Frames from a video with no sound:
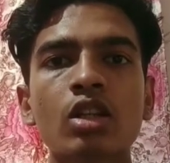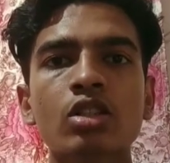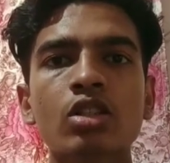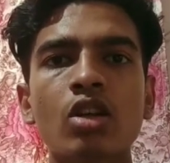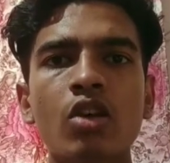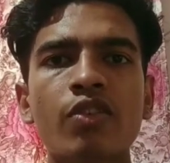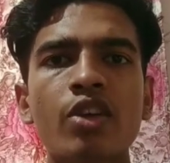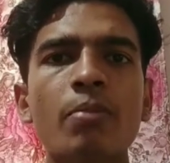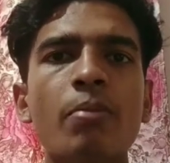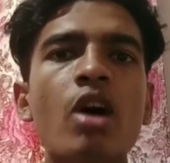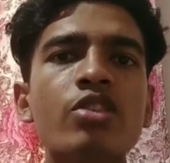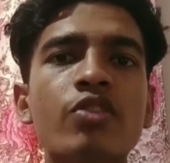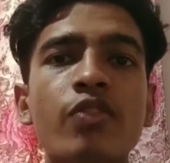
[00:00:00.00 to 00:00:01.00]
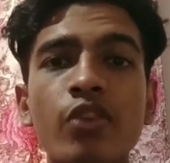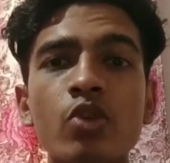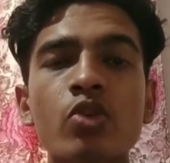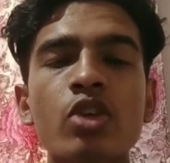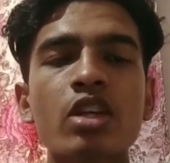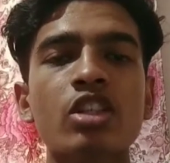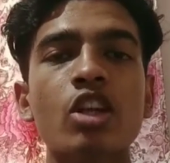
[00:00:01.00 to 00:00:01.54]
So for the past few
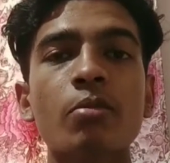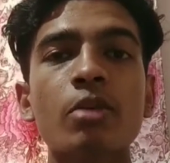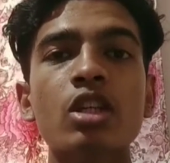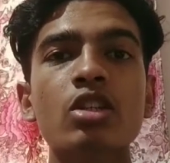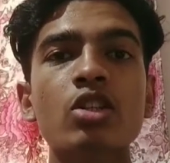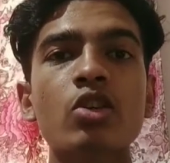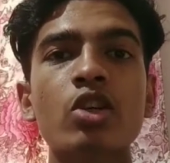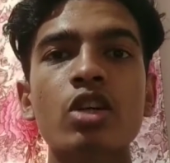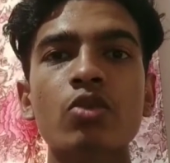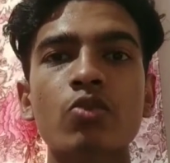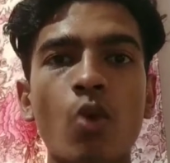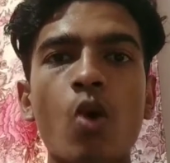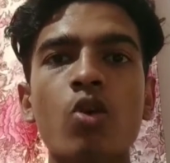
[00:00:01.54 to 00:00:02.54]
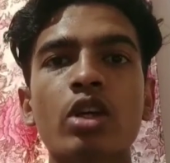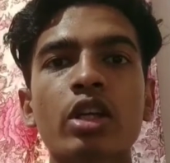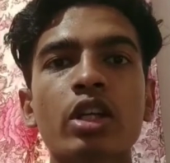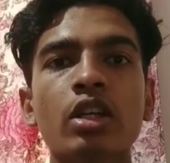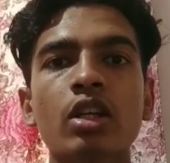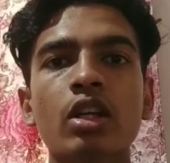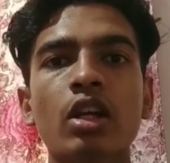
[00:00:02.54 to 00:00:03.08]
years, I've been doing it
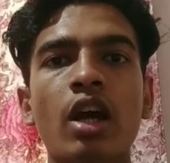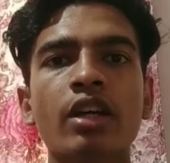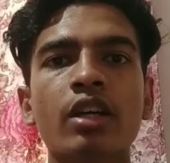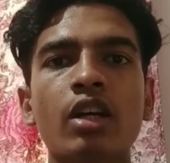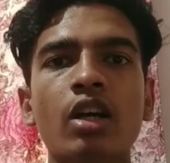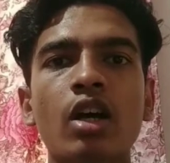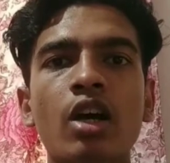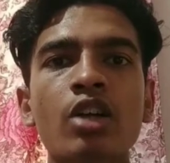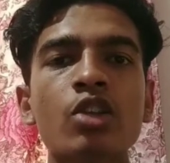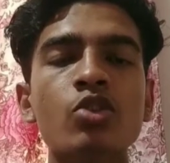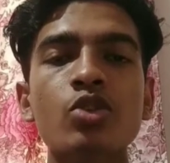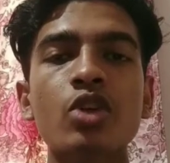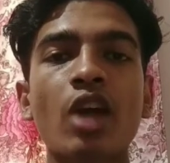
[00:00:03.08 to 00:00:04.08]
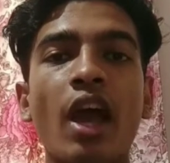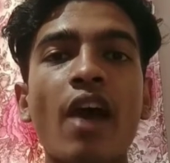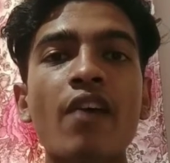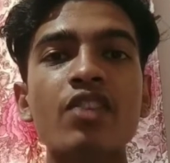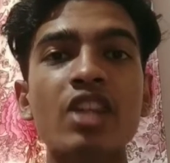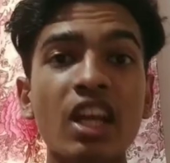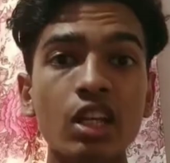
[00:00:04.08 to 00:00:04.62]
wrongly. Like I used to
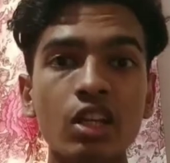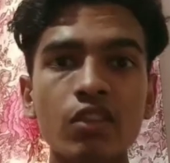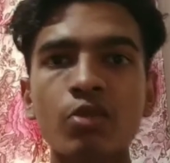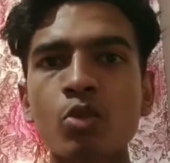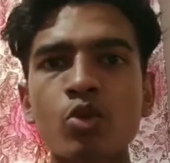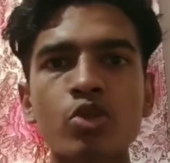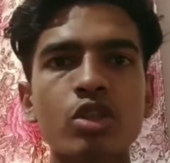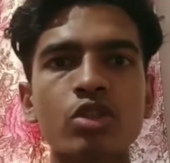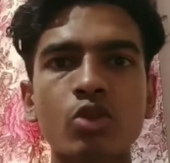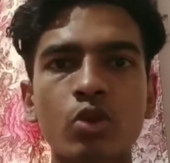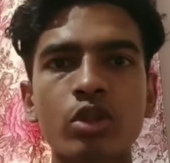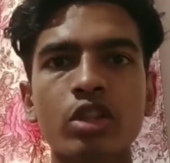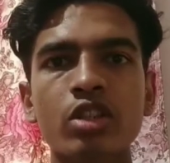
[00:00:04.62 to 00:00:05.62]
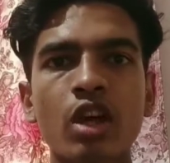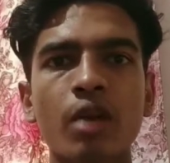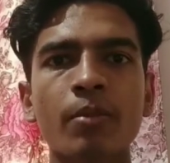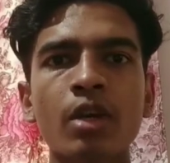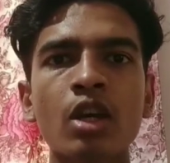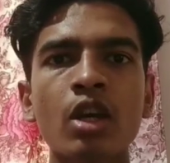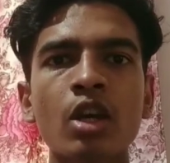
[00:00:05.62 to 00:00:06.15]
have negative emotions all the time.
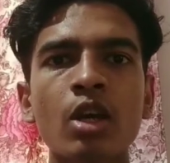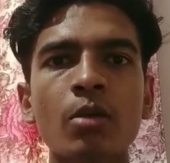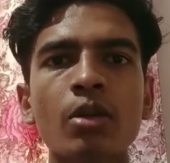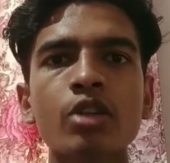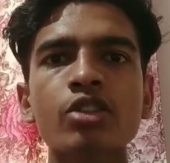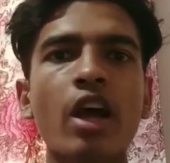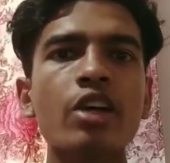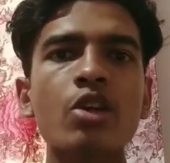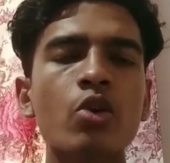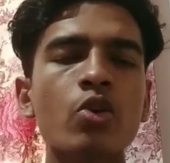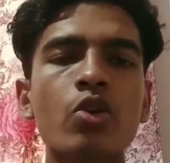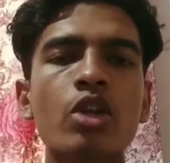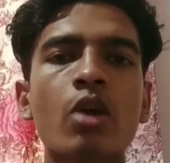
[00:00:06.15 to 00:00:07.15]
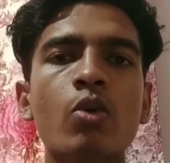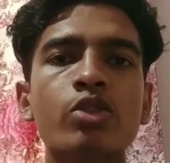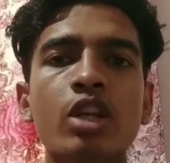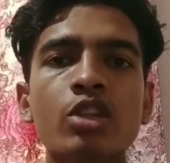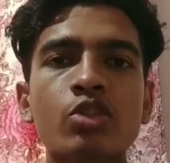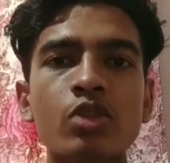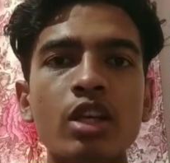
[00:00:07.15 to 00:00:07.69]
Because I don't know there was
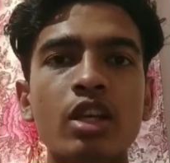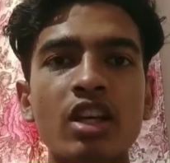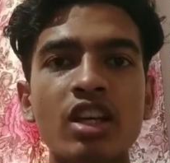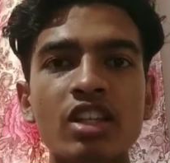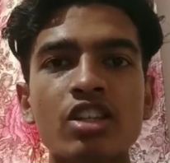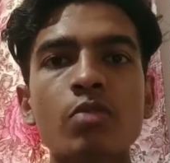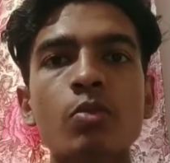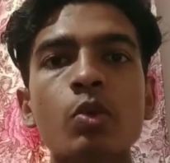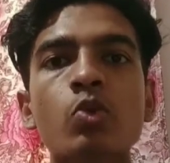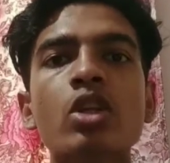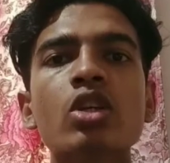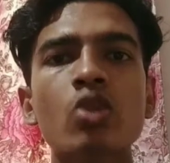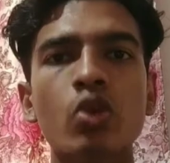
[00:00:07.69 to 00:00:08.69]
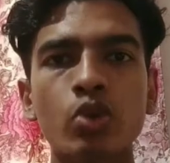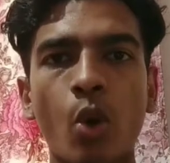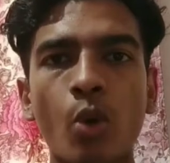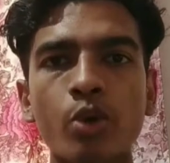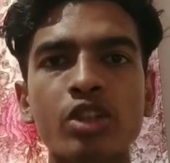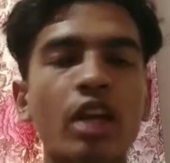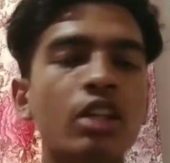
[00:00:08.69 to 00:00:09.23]
actually a connection between your
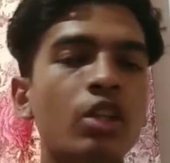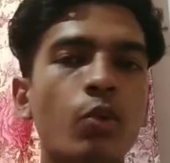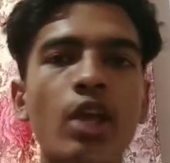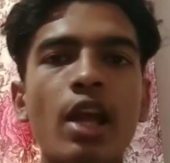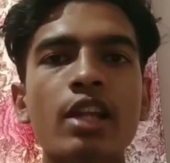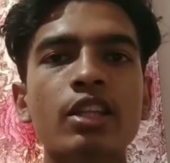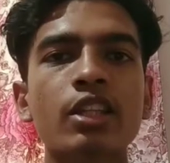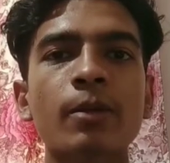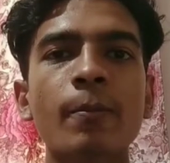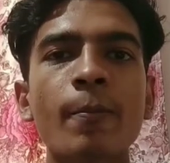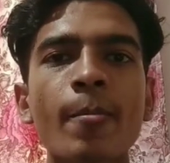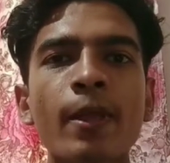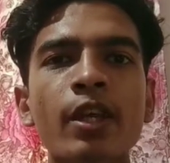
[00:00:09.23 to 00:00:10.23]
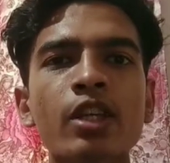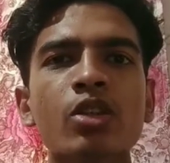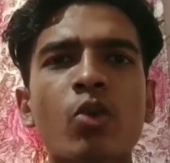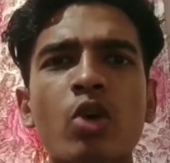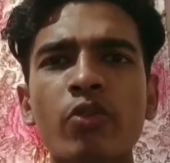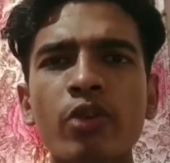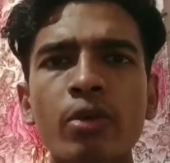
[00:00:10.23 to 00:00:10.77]
thoughts and the reality. So
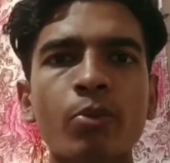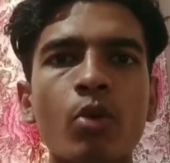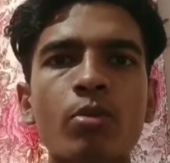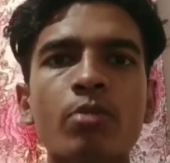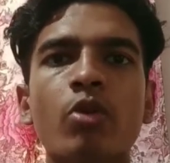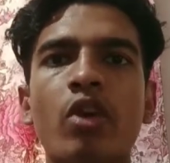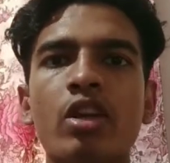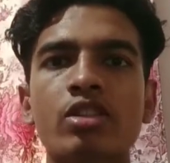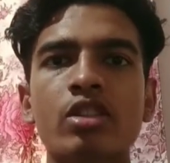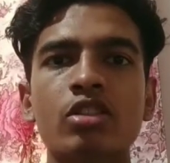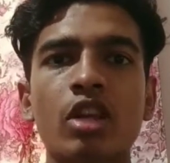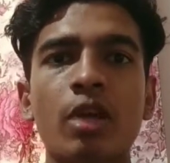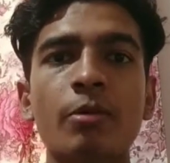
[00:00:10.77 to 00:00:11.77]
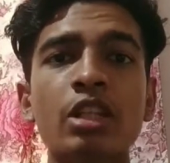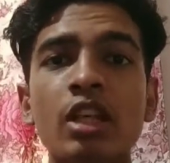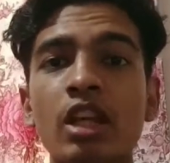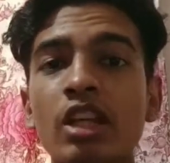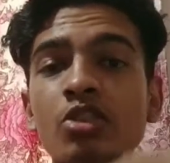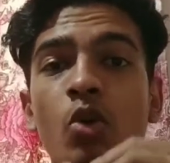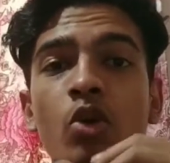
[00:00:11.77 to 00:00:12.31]
whatever problem arises, I mean,
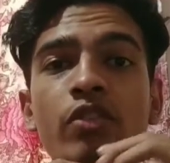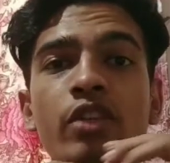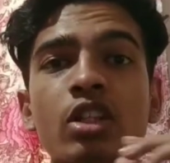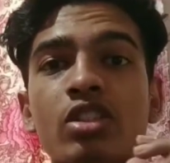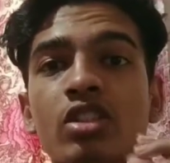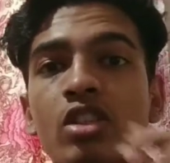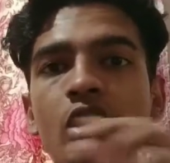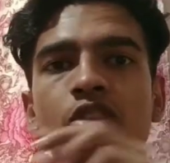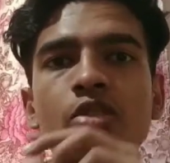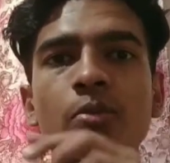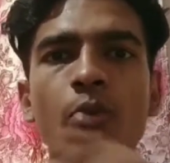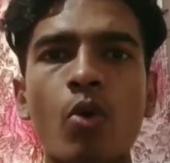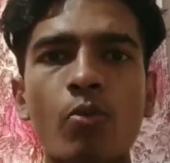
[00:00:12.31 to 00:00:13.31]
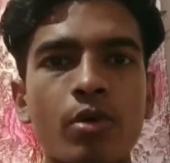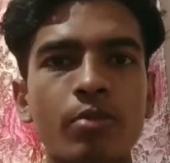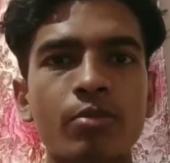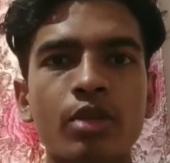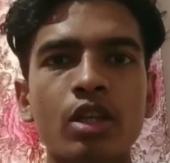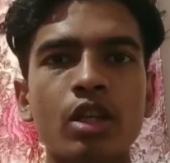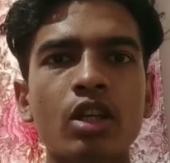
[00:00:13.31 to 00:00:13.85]
it's not even considered as a problem.
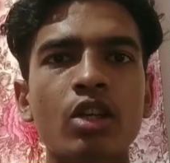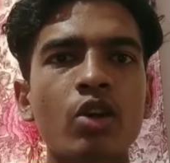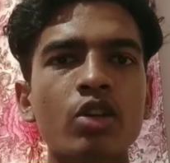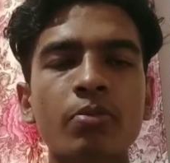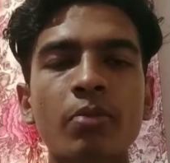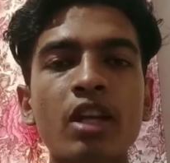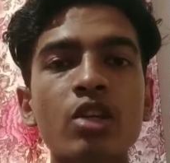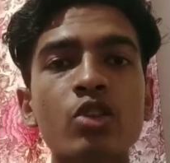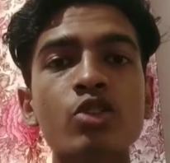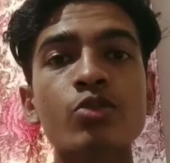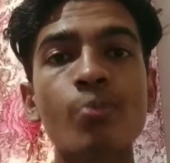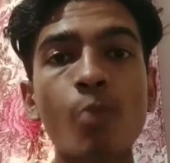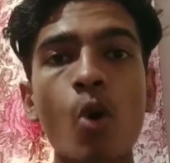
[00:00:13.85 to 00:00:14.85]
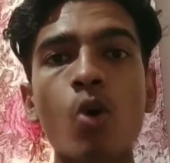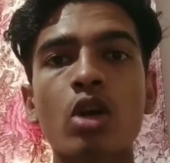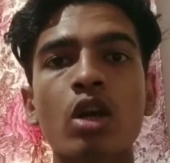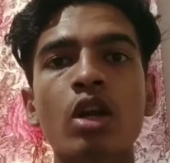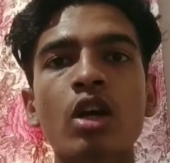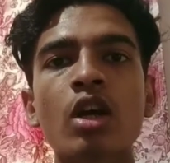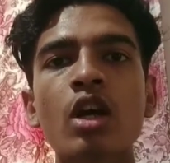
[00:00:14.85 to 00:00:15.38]
You know, it may look small,